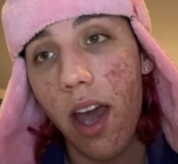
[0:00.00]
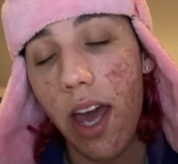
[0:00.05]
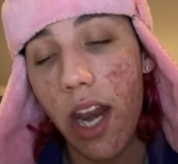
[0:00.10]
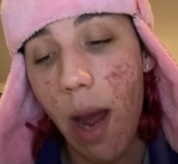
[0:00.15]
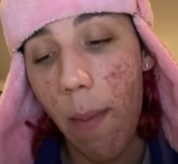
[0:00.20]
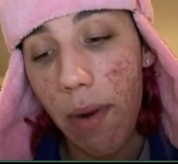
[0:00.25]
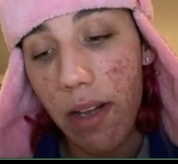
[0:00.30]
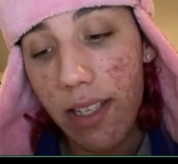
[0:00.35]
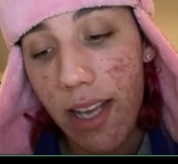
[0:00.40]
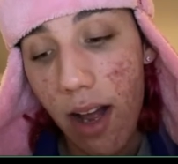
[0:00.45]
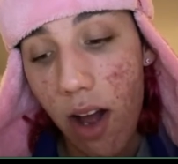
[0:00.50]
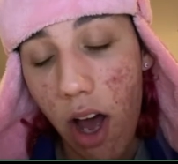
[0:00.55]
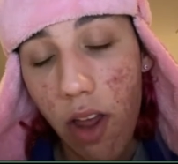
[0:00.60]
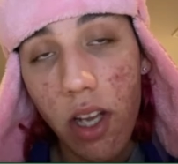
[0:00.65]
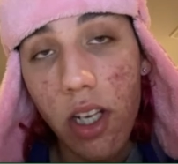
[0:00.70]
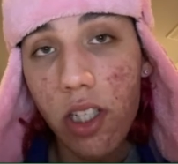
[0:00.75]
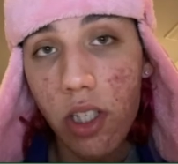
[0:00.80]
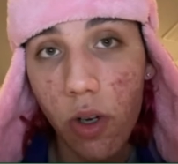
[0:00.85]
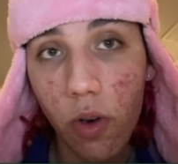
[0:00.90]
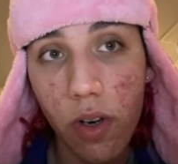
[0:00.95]
And I'm going to tell
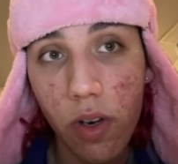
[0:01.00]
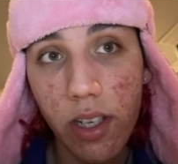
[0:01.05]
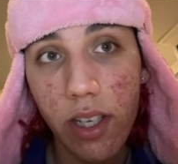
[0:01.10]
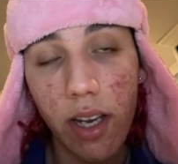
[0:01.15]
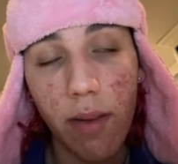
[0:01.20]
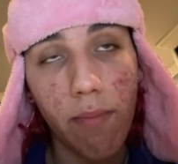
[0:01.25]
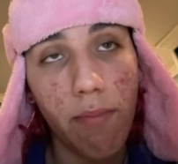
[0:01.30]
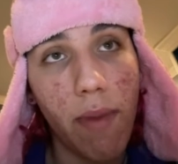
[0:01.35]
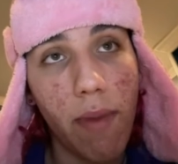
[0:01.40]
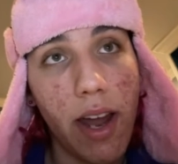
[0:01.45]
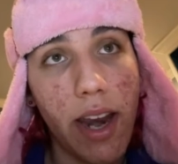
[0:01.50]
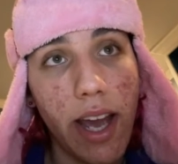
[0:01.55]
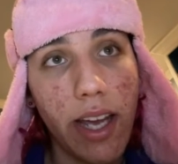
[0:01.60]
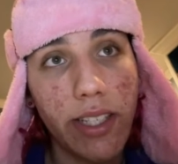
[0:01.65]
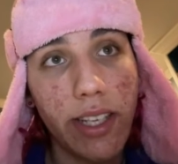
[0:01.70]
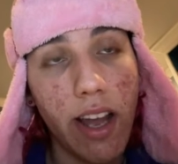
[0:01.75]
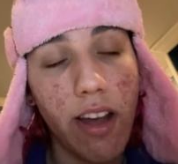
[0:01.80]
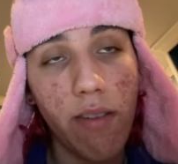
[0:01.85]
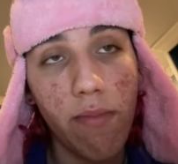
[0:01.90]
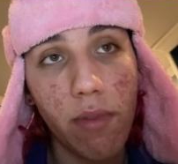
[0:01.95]
other stories. Like my
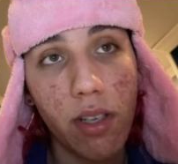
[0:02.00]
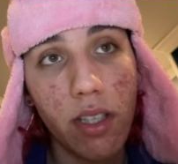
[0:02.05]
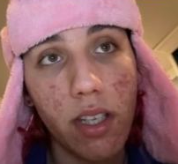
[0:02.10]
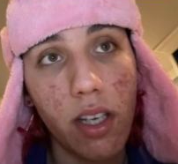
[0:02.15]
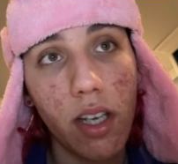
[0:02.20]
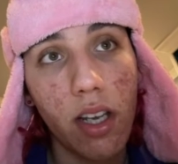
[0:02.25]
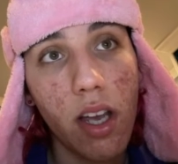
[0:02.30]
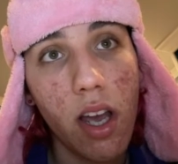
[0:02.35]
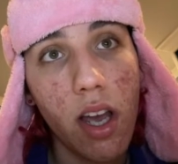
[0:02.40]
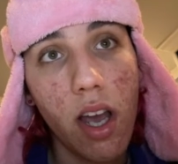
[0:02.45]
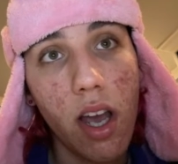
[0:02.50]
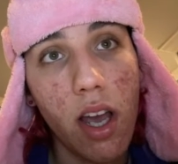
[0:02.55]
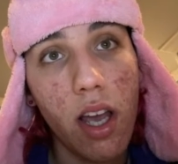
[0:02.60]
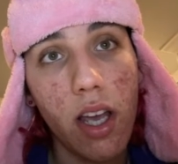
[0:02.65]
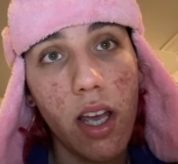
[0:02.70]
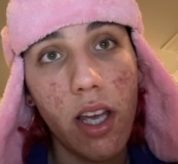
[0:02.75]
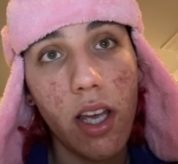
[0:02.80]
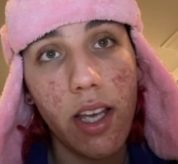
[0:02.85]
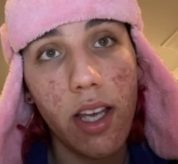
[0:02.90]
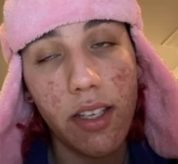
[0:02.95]
next album is
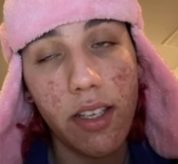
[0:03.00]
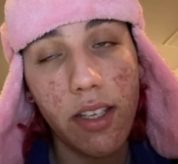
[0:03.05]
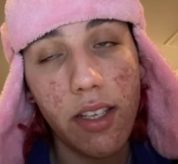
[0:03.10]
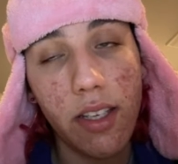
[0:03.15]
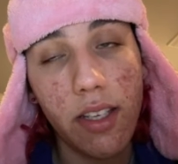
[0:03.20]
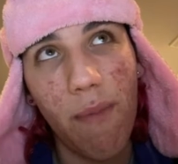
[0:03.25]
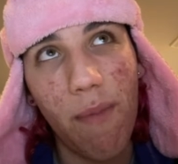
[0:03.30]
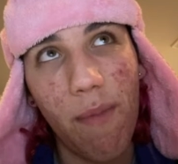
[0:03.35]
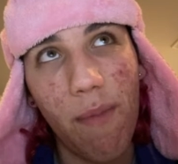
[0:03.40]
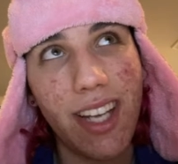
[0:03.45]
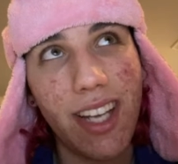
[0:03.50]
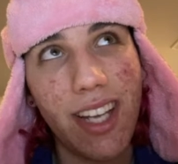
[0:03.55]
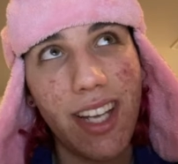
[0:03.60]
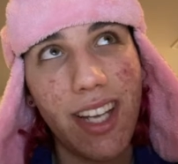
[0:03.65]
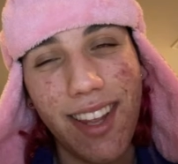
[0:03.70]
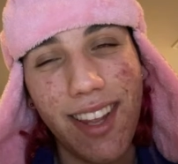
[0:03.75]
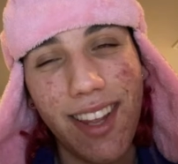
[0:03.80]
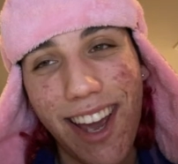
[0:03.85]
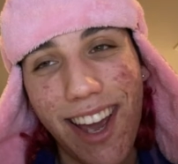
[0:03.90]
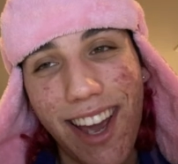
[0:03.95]
I'm going to say
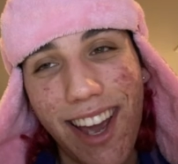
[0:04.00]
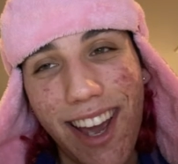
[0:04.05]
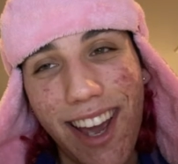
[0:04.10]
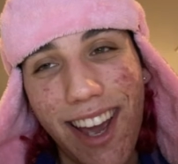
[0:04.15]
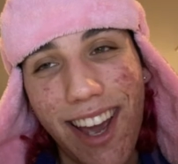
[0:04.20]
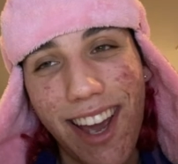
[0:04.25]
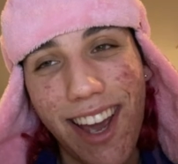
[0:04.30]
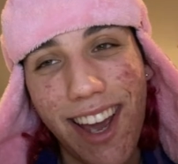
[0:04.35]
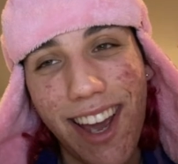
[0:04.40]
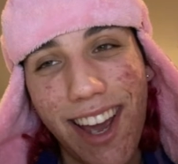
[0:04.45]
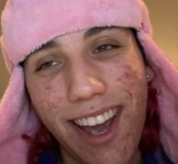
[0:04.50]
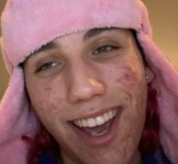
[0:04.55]
the title now